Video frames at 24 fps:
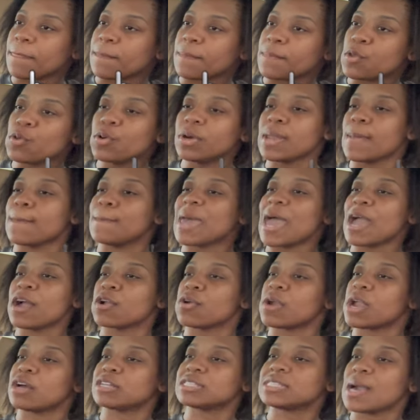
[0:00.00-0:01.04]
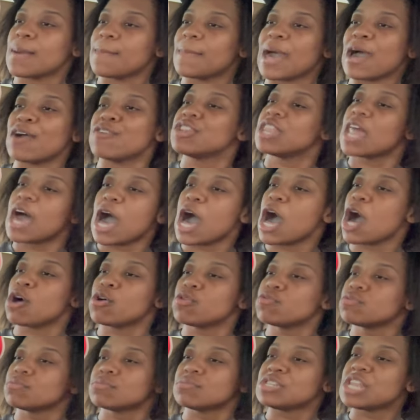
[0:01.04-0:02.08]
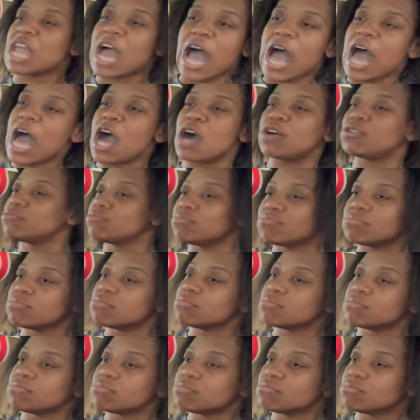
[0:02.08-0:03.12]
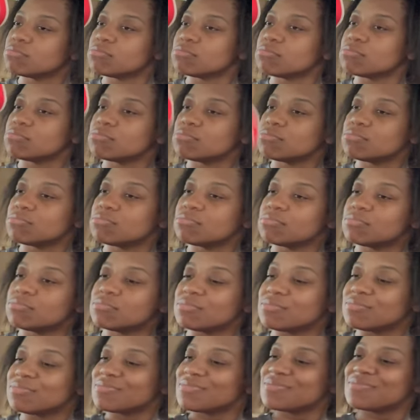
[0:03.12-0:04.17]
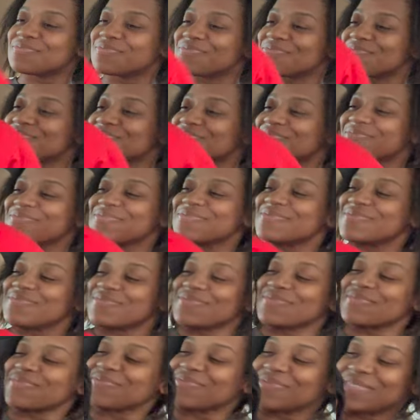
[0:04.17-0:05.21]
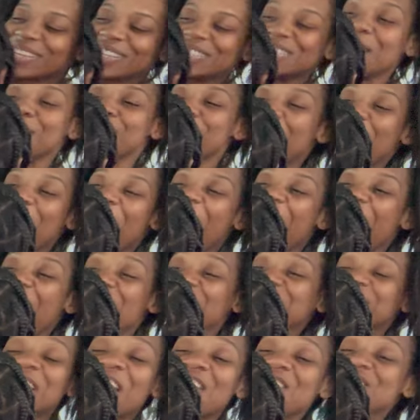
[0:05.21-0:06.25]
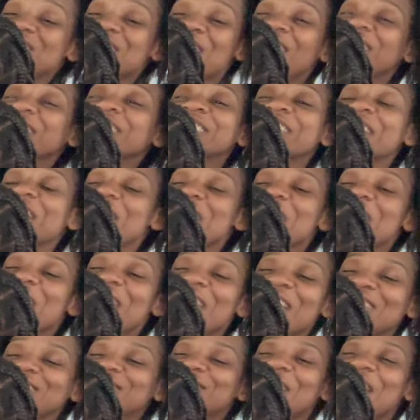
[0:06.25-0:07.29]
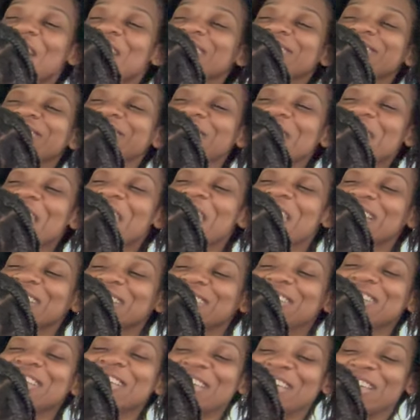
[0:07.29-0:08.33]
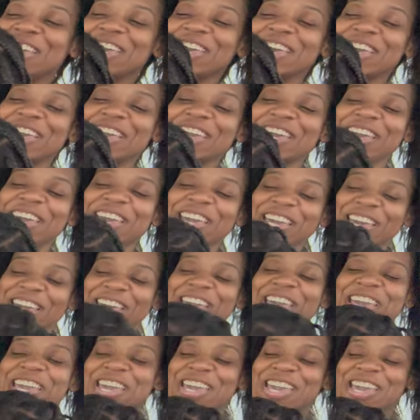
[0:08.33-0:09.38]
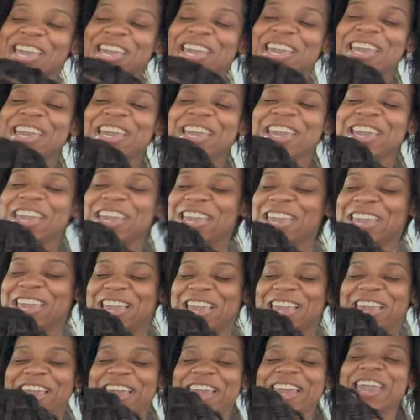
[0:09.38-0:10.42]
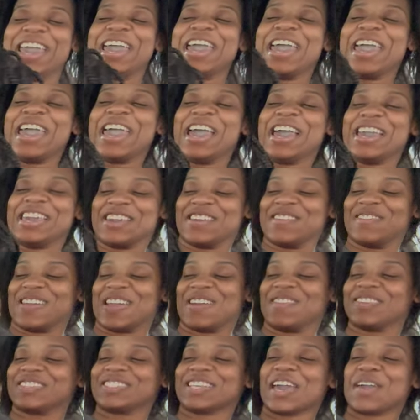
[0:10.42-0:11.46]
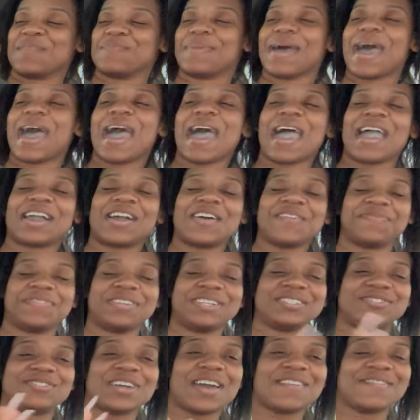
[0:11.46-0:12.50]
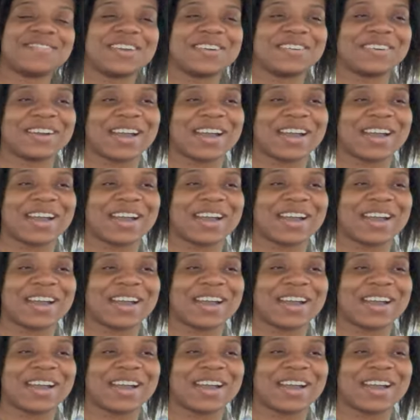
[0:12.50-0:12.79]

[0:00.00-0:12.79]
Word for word: You in the background talking about no, no. I'll be like, talking about I ain't turning no T. am turning I'll you irritated. Bye. Go for the drive your